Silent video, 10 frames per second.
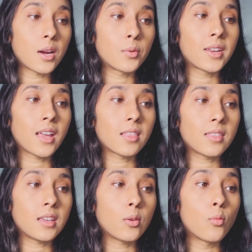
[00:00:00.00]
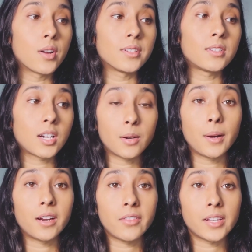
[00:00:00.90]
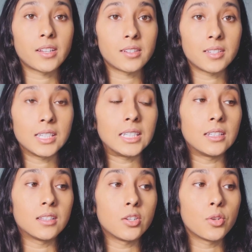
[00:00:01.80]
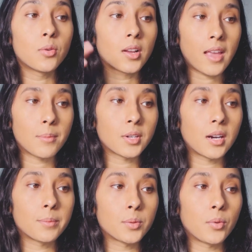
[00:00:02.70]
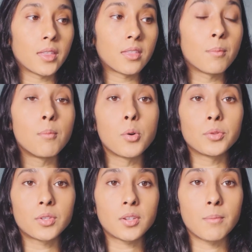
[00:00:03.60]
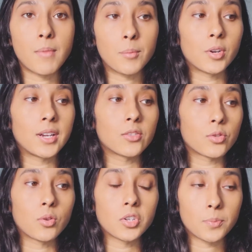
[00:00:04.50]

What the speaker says: I would get the 1 terabyte of SSD, the newer laptops with the most memory and storage